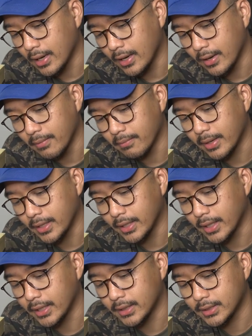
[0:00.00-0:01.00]
Um,
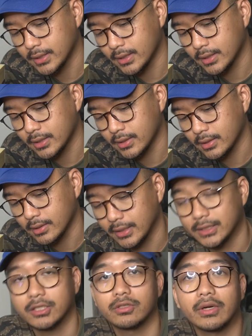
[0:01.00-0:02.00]
it, it's
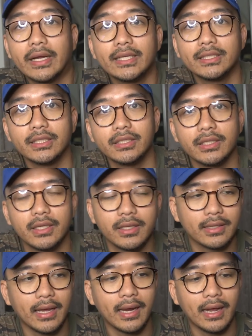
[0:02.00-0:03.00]
it's crazy
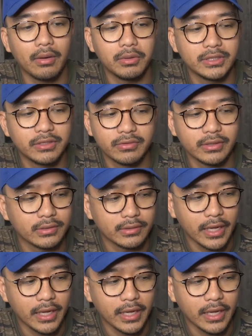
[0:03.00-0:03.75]
that I was even